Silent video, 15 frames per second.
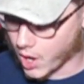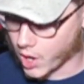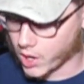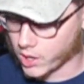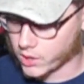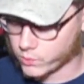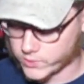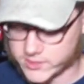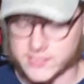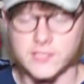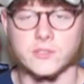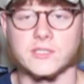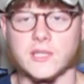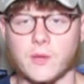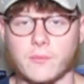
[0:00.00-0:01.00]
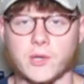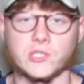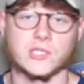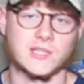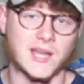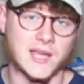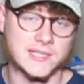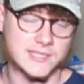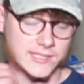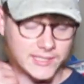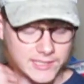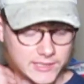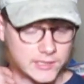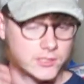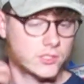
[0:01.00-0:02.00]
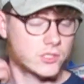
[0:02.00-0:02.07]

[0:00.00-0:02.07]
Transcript: our, we still sell merchandise, link in the